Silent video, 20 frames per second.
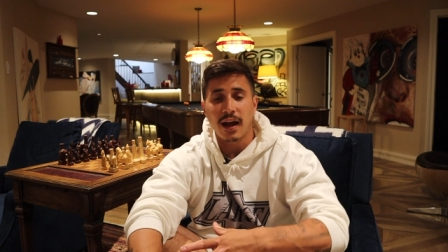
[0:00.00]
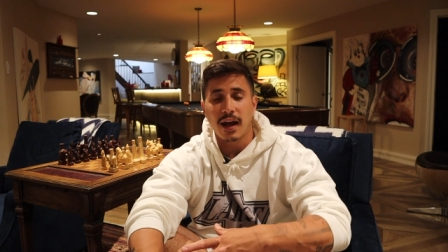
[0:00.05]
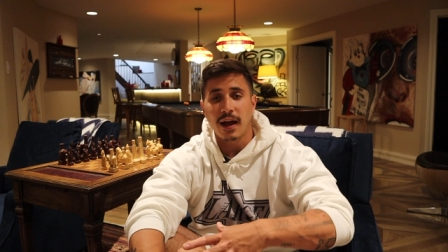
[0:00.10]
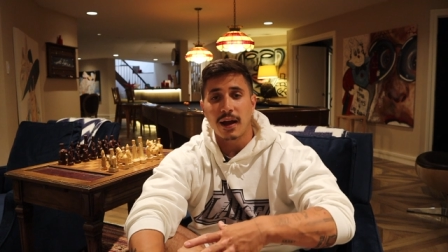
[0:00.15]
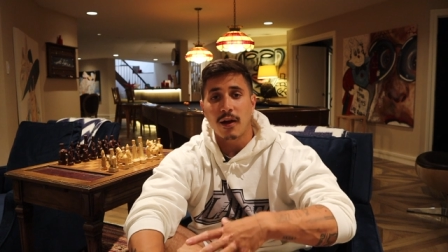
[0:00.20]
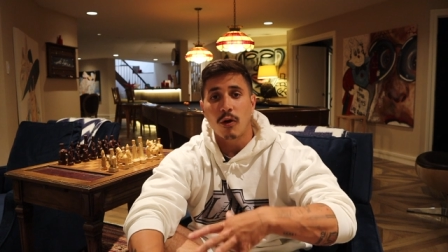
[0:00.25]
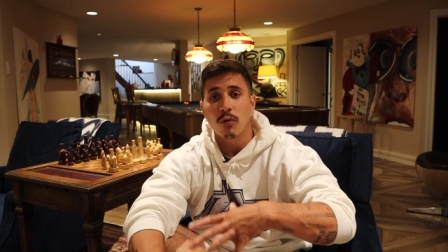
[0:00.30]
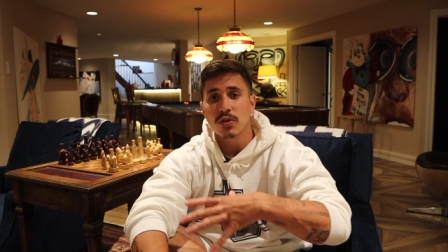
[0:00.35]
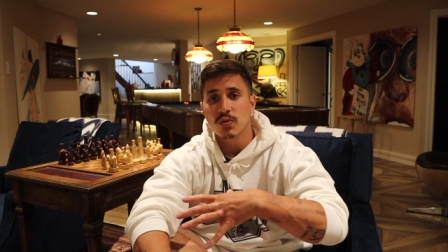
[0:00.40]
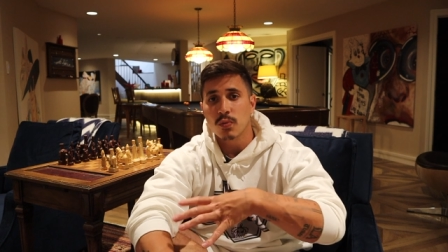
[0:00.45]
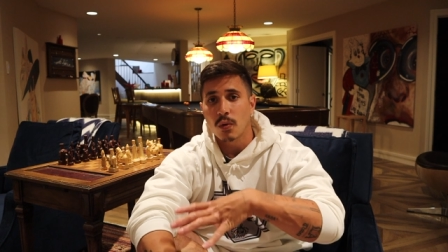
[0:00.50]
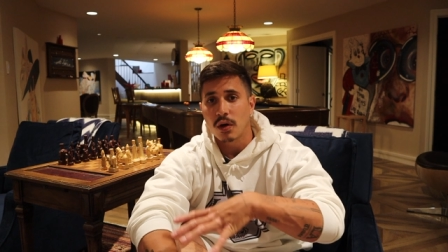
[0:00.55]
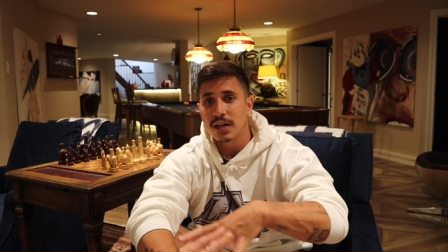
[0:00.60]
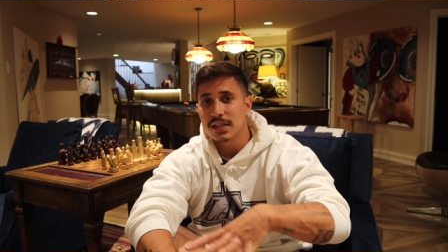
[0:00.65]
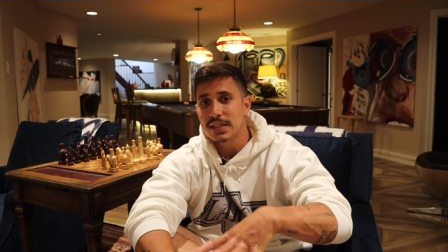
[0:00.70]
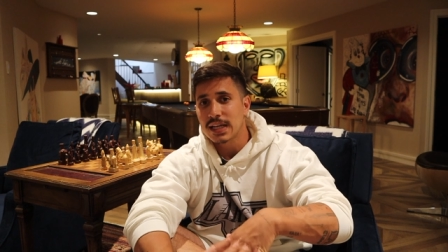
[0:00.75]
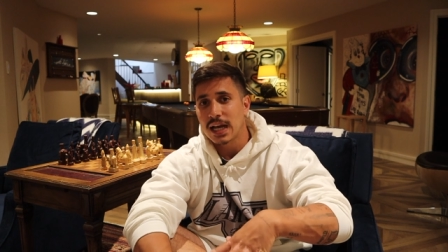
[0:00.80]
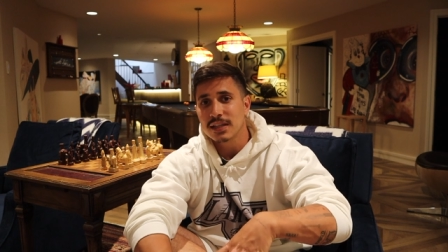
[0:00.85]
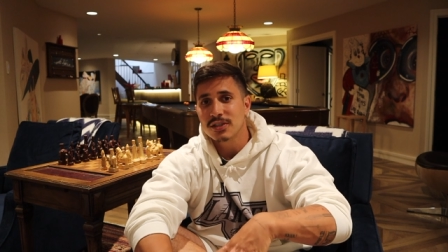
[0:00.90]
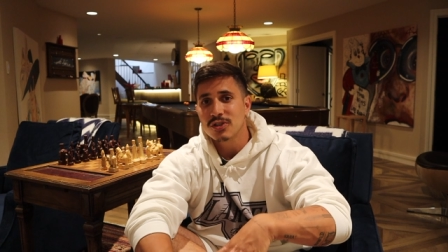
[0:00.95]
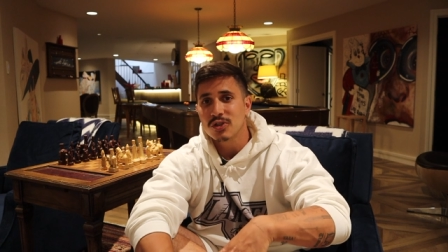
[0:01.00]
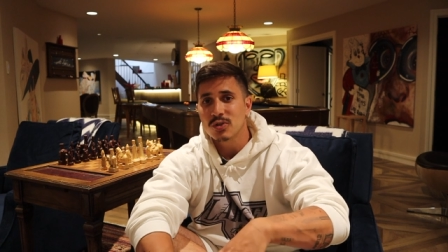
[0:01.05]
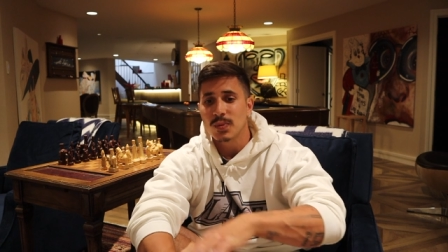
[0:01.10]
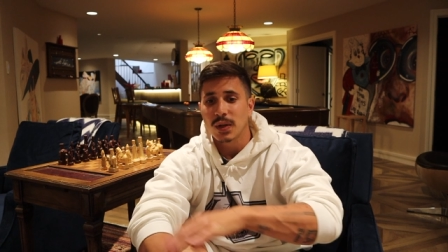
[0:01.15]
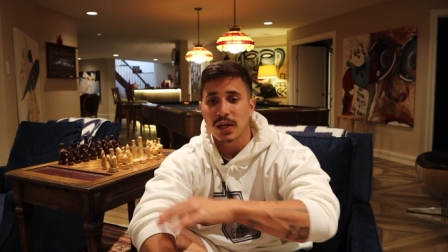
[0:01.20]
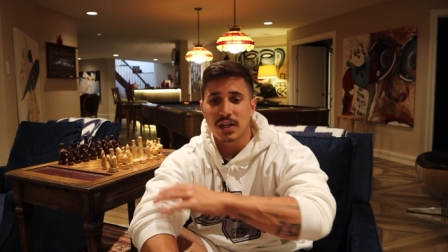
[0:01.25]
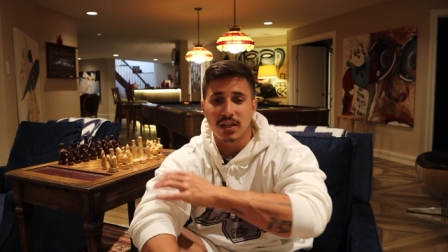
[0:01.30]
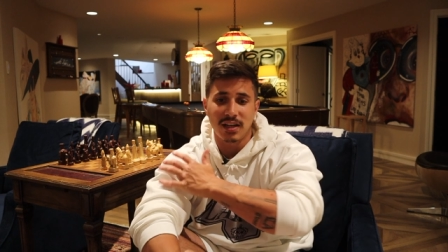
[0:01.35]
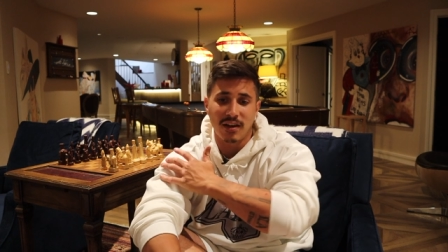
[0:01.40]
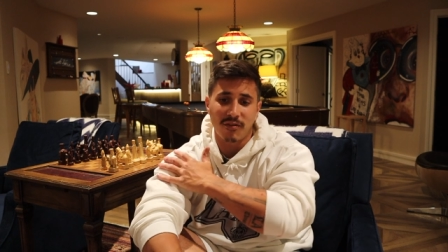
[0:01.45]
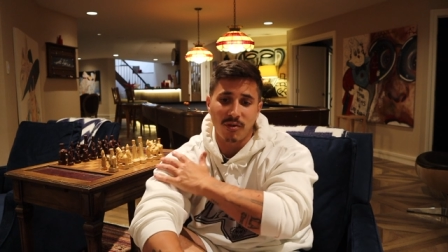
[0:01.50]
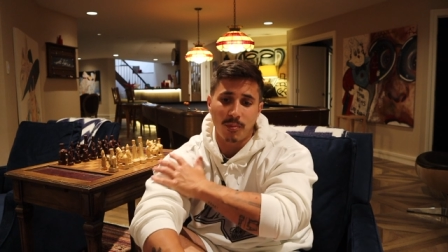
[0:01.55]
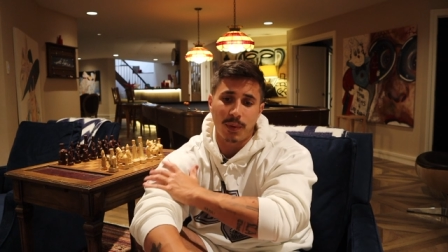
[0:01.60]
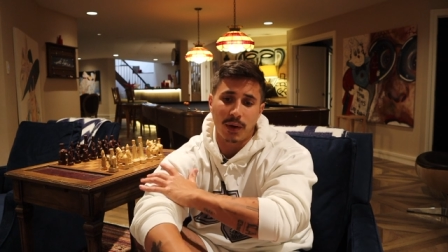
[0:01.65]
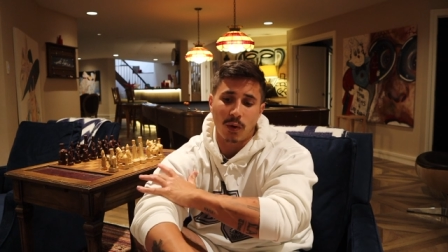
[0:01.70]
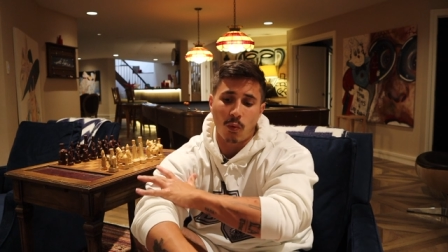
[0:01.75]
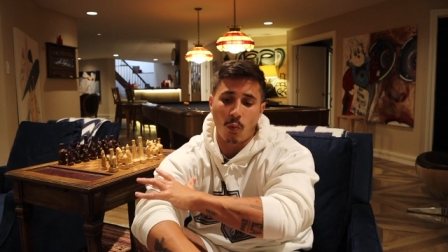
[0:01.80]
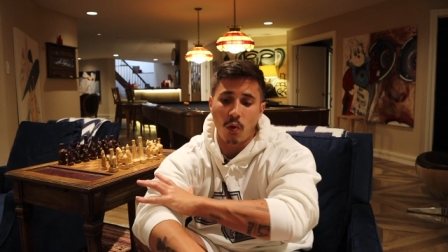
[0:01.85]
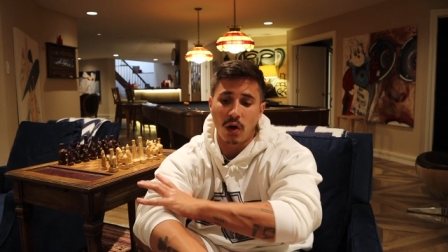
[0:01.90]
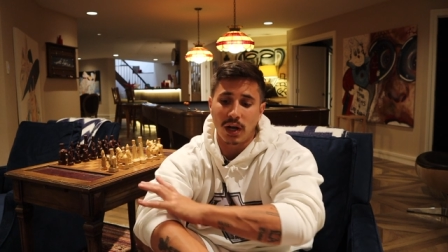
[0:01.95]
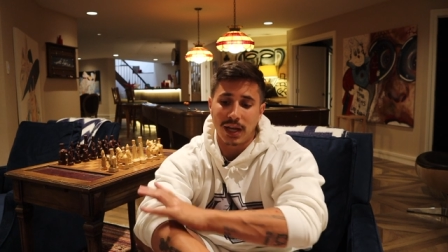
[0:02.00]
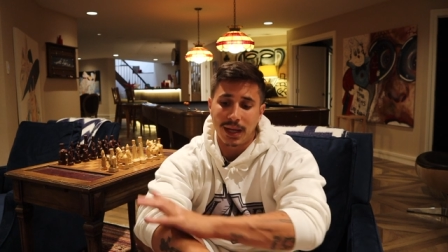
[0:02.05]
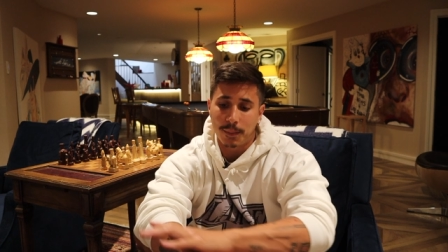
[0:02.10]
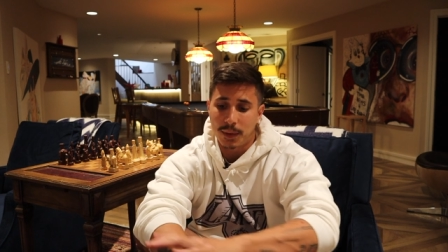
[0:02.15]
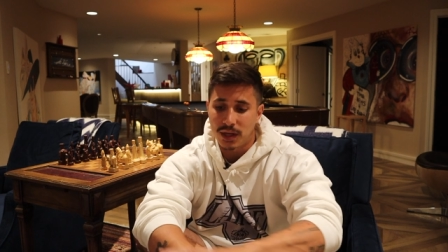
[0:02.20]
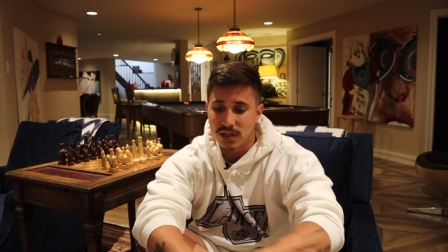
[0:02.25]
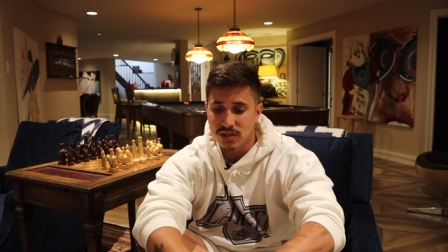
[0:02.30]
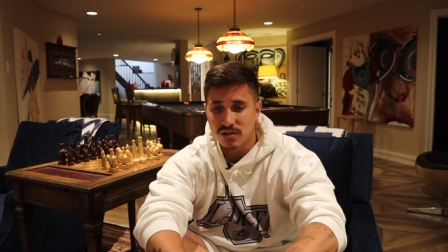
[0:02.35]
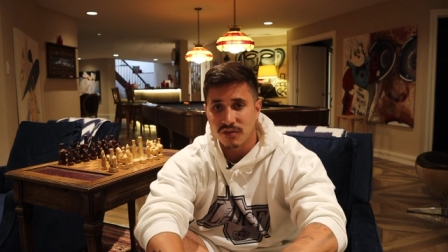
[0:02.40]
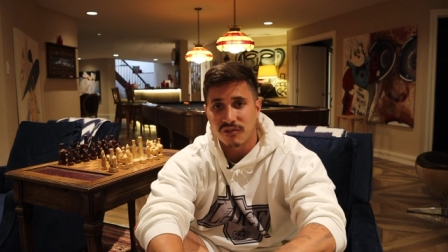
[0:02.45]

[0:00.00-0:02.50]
I always wanted tattoos, but I could never pick one image